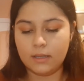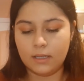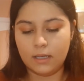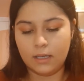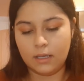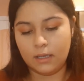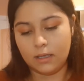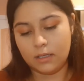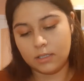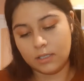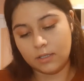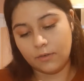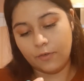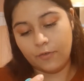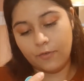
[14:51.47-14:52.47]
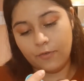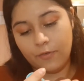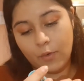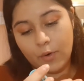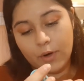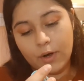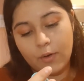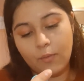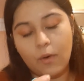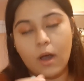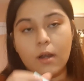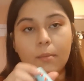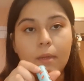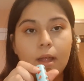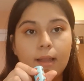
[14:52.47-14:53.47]
the Sephora
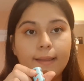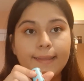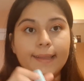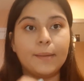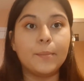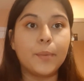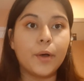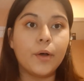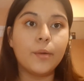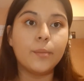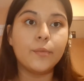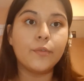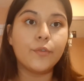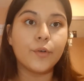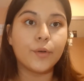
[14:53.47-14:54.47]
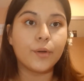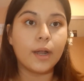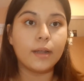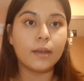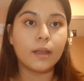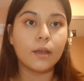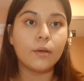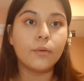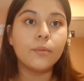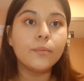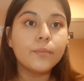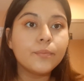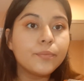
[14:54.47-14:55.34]
Watermelon Lip Balm for right now.